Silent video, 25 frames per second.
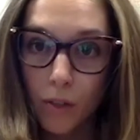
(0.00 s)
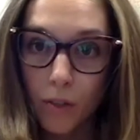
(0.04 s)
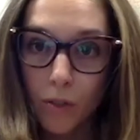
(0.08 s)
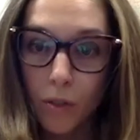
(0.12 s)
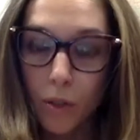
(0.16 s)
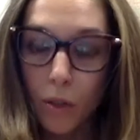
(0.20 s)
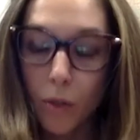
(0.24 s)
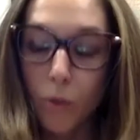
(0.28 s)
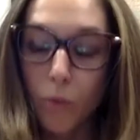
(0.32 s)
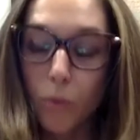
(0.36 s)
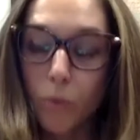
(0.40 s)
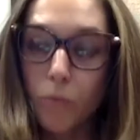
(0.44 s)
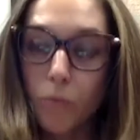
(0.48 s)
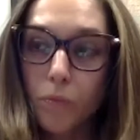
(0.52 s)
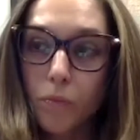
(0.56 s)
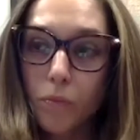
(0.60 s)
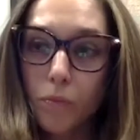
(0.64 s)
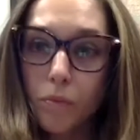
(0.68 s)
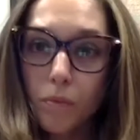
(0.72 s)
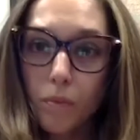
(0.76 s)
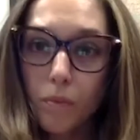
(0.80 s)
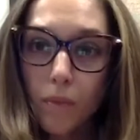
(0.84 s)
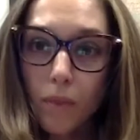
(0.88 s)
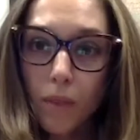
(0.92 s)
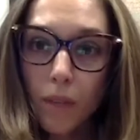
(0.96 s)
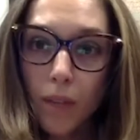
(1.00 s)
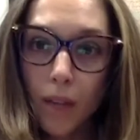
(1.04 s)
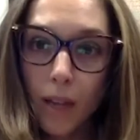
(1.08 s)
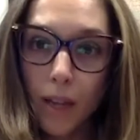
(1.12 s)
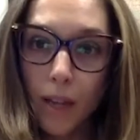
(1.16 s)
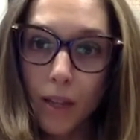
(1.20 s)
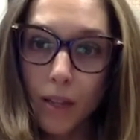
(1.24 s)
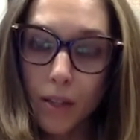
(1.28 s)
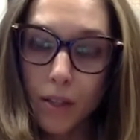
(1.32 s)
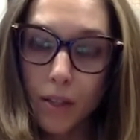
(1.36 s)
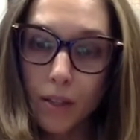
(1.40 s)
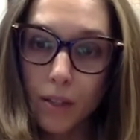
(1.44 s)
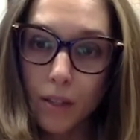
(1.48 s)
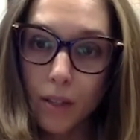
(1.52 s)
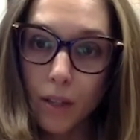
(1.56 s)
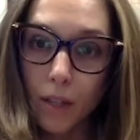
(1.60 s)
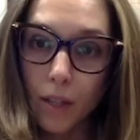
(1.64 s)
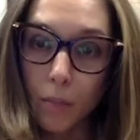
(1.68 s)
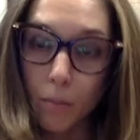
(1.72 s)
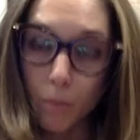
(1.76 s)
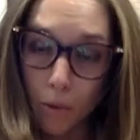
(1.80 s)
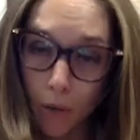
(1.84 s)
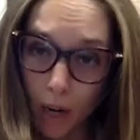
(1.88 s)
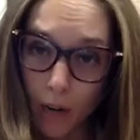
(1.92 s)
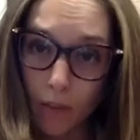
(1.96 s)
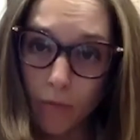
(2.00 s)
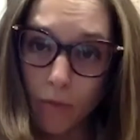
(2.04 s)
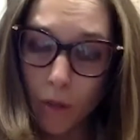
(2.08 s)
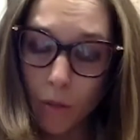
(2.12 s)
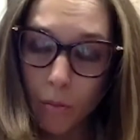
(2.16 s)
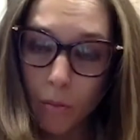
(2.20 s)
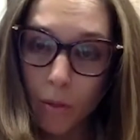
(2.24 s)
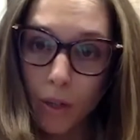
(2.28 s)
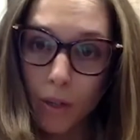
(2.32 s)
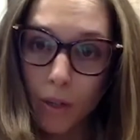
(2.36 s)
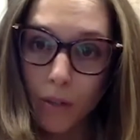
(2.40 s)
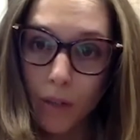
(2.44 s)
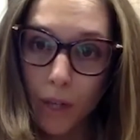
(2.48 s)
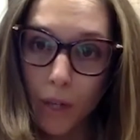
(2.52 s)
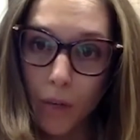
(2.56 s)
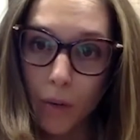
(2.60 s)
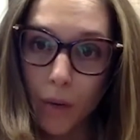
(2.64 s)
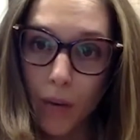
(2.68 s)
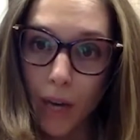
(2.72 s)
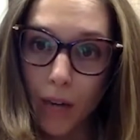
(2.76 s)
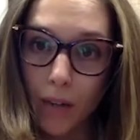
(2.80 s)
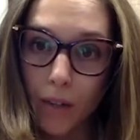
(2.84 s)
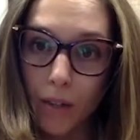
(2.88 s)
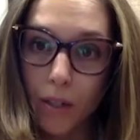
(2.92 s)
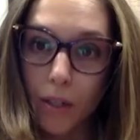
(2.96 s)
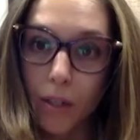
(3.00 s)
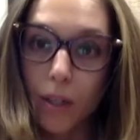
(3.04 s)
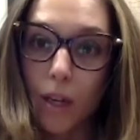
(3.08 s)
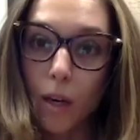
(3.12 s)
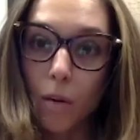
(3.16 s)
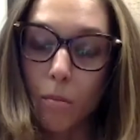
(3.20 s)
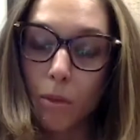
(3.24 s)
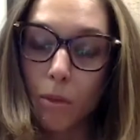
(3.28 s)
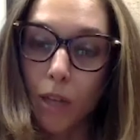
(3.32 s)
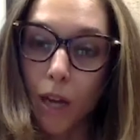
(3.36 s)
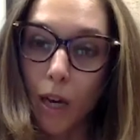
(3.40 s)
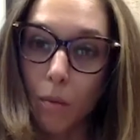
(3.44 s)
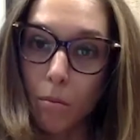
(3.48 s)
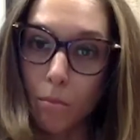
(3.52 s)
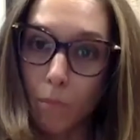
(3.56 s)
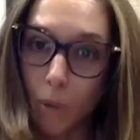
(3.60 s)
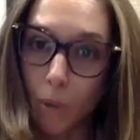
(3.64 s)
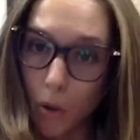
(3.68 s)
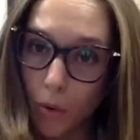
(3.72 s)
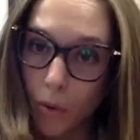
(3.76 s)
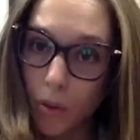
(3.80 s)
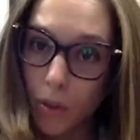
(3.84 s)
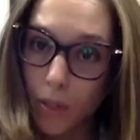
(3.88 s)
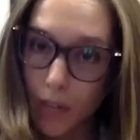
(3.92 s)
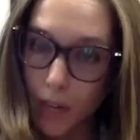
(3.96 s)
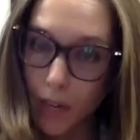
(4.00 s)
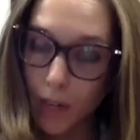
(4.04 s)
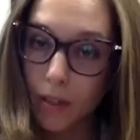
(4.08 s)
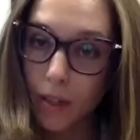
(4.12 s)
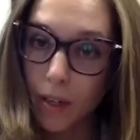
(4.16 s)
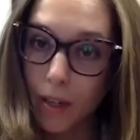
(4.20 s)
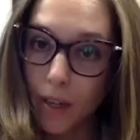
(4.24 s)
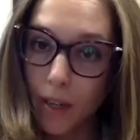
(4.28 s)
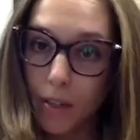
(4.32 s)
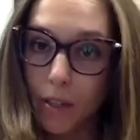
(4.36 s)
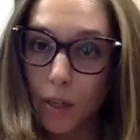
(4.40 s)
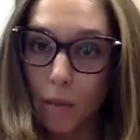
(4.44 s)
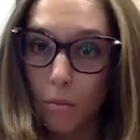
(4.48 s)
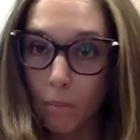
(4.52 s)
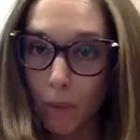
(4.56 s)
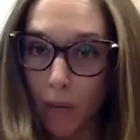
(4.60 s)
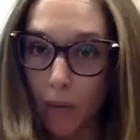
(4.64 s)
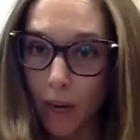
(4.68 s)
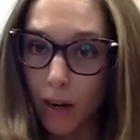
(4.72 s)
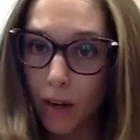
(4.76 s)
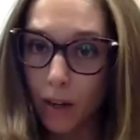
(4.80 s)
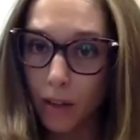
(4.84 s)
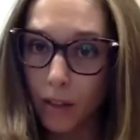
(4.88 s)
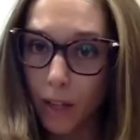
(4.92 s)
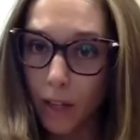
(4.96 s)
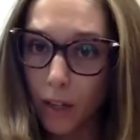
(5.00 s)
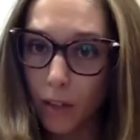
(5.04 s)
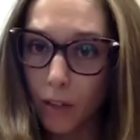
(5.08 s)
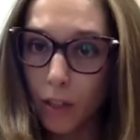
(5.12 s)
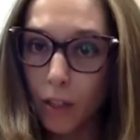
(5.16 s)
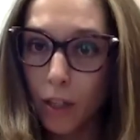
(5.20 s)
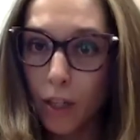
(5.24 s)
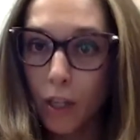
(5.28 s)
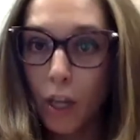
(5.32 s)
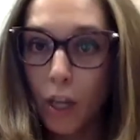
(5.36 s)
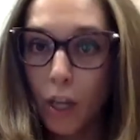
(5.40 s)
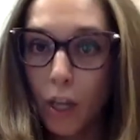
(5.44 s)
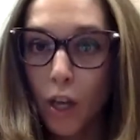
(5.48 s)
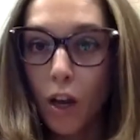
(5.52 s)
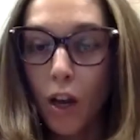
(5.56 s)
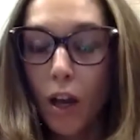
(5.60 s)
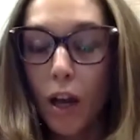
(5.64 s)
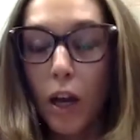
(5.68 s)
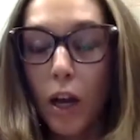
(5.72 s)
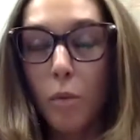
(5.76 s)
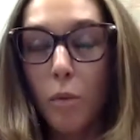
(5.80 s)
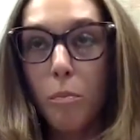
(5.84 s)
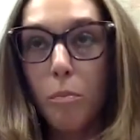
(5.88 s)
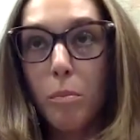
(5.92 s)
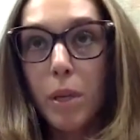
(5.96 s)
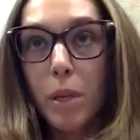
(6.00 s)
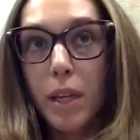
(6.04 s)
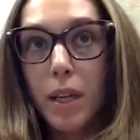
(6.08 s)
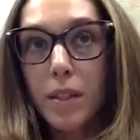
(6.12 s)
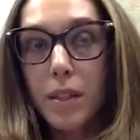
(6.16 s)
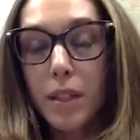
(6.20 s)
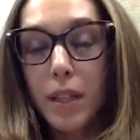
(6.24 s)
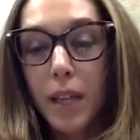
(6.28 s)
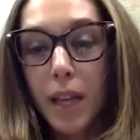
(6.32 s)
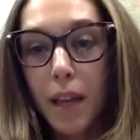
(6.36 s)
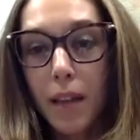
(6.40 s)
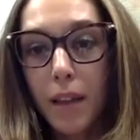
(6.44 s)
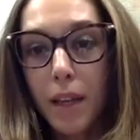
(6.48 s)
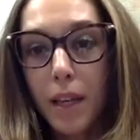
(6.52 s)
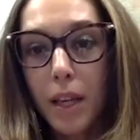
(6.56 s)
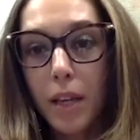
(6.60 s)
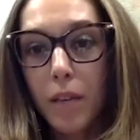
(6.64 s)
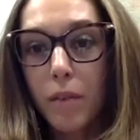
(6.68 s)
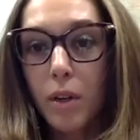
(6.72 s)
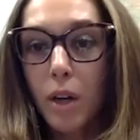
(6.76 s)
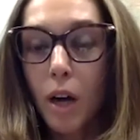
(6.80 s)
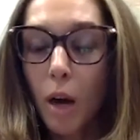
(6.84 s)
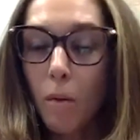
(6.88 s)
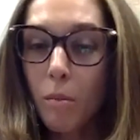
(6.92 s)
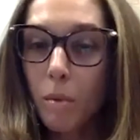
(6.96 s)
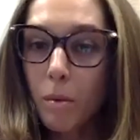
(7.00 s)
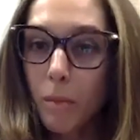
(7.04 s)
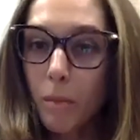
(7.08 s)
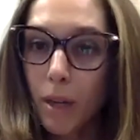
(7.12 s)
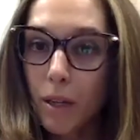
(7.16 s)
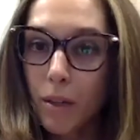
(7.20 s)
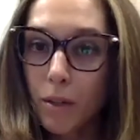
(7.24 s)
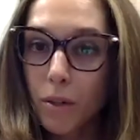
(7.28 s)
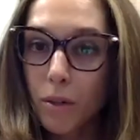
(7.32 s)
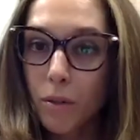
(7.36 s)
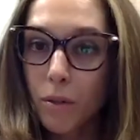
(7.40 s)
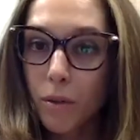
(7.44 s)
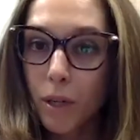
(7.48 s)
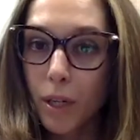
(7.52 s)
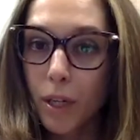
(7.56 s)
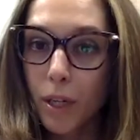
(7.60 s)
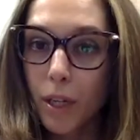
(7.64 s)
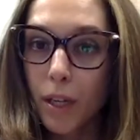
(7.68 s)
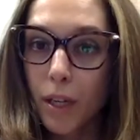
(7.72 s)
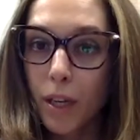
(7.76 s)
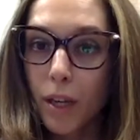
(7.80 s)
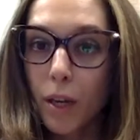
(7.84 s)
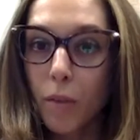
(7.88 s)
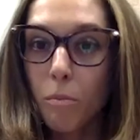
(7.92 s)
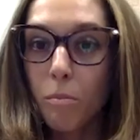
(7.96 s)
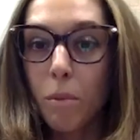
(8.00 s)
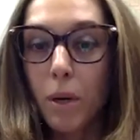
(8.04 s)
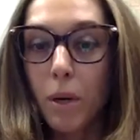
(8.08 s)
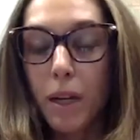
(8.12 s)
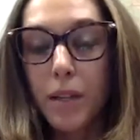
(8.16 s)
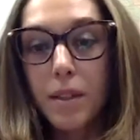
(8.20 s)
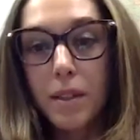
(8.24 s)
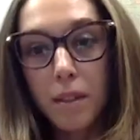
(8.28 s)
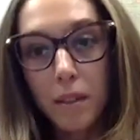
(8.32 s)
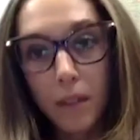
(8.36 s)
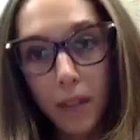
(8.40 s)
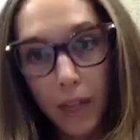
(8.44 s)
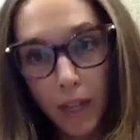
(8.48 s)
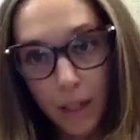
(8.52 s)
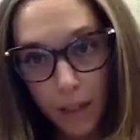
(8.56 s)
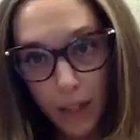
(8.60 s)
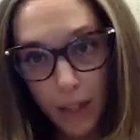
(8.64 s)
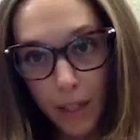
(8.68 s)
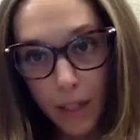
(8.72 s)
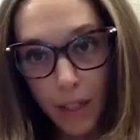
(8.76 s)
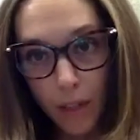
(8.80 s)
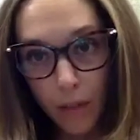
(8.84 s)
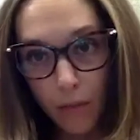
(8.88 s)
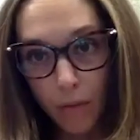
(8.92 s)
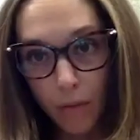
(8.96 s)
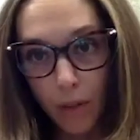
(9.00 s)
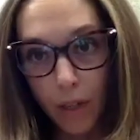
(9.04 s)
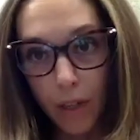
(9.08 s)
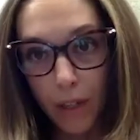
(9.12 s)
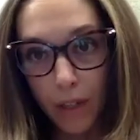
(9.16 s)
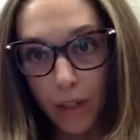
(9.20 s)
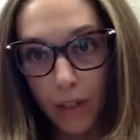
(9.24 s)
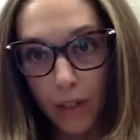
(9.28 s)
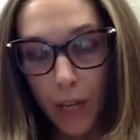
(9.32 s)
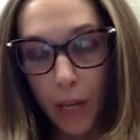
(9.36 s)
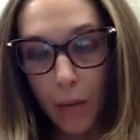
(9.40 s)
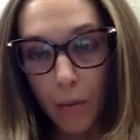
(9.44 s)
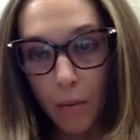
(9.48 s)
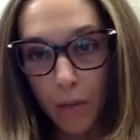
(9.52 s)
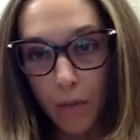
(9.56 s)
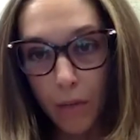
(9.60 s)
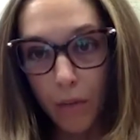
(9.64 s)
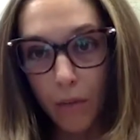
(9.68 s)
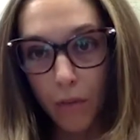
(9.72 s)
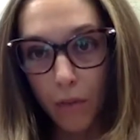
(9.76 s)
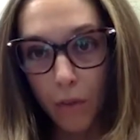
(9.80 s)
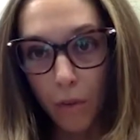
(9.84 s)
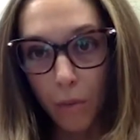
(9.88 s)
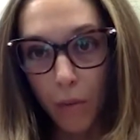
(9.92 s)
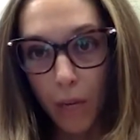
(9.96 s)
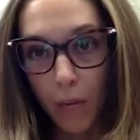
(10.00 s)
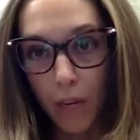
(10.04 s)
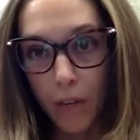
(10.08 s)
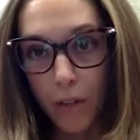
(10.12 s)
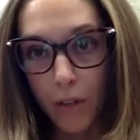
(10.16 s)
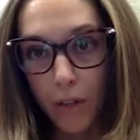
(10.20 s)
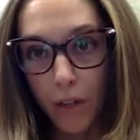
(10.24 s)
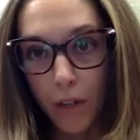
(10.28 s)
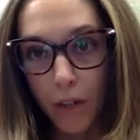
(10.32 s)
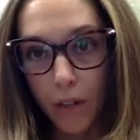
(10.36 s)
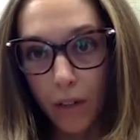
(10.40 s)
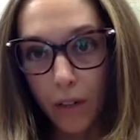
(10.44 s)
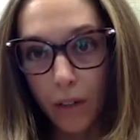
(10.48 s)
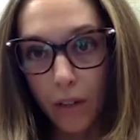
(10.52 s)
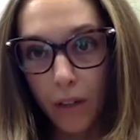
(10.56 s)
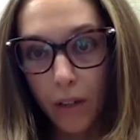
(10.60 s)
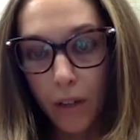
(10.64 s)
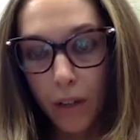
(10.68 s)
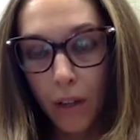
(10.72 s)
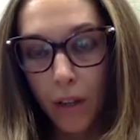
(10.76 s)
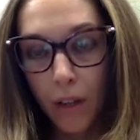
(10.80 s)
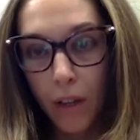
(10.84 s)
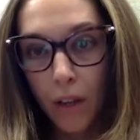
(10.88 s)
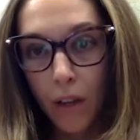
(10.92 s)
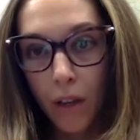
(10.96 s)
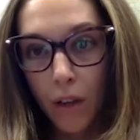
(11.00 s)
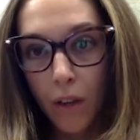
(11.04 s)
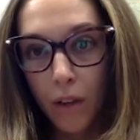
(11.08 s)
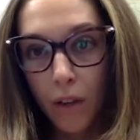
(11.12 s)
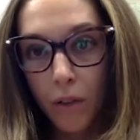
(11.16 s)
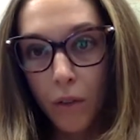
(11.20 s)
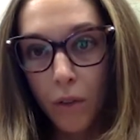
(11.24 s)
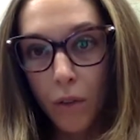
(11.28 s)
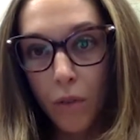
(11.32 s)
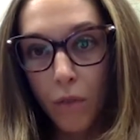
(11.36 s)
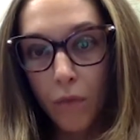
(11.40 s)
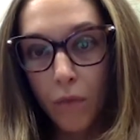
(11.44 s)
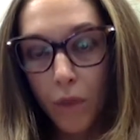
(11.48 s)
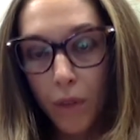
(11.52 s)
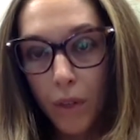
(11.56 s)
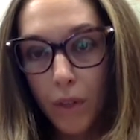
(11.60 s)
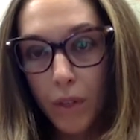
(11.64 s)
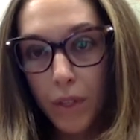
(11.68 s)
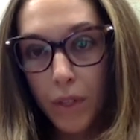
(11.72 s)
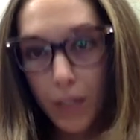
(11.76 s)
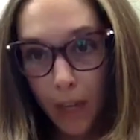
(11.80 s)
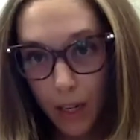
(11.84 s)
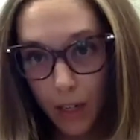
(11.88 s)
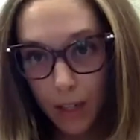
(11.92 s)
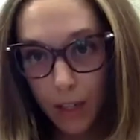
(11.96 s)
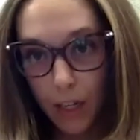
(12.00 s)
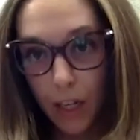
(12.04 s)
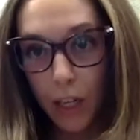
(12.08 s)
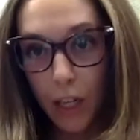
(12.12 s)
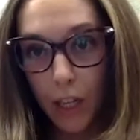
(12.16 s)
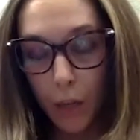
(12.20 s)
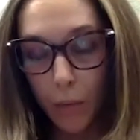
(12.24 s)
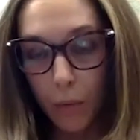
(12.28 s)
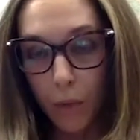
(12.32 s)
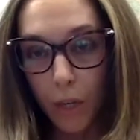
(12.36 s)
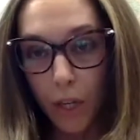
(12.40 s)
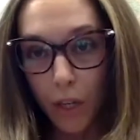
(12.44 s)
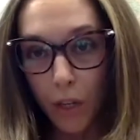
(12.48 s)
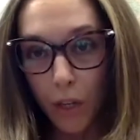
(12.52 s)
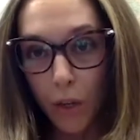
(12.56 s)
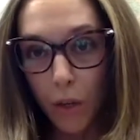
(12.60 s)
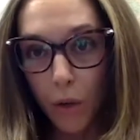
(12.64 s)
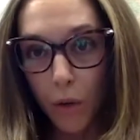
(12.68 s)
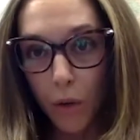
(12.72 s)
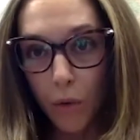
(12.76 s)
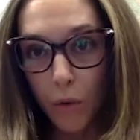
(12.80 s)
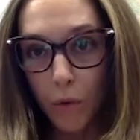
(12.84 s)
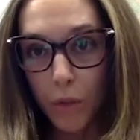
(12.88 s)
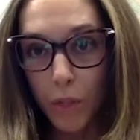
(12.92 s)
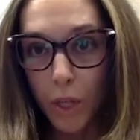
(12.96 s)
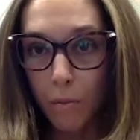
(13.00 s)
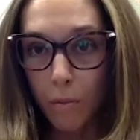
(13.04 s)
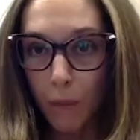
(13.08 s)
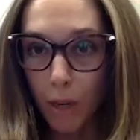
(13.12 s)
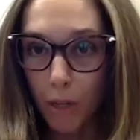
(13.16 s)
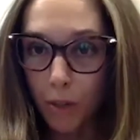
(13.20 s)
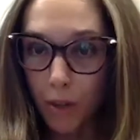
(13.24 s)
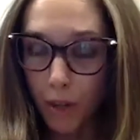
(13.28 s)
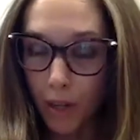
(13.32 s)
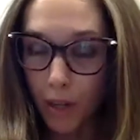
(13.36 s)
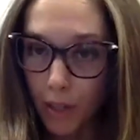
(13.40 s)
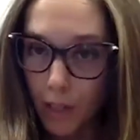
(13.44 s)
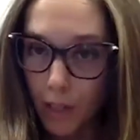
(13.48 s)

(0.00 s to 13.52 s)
So it's preferable that you actually apply both techniques in parallel because again, they give complementary but slightly different types of information. So the first technique that we use to measure at